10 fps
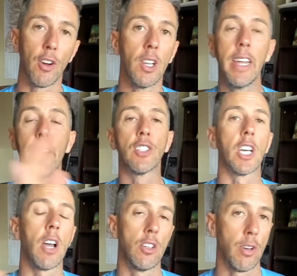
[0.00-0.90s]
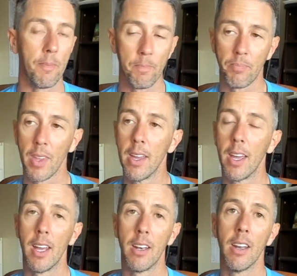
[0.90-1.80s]
leaves the country.
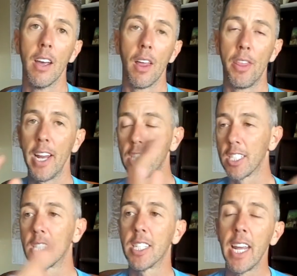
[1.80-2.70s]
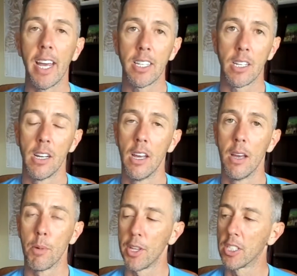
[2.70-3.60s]
They just see it,
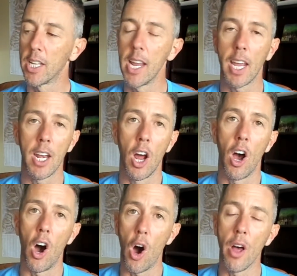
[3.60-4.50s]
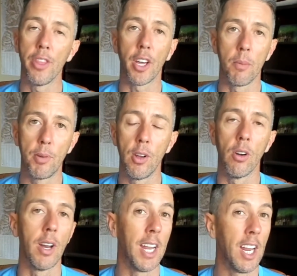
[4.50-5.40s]
but they're seeing it on the
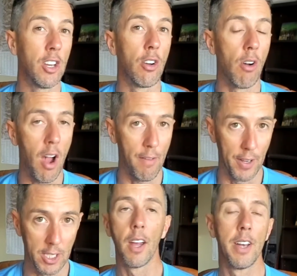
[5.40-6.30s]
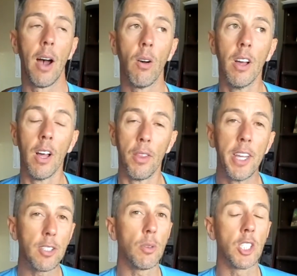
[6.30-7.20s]
computer in your office. Now,
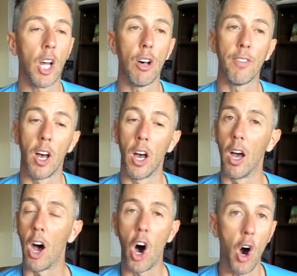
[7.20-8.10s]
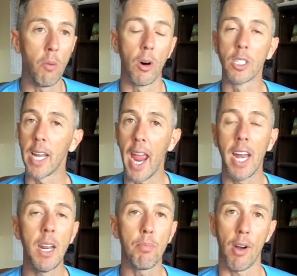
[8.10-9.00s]
this will solve almost
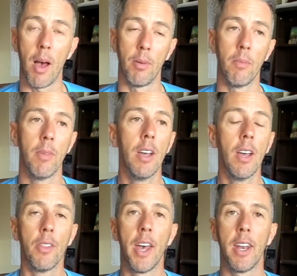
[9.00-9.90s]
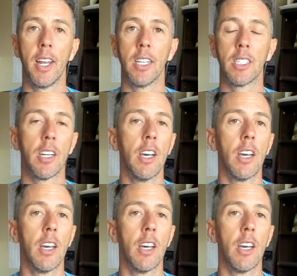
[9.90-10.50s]
any problem that is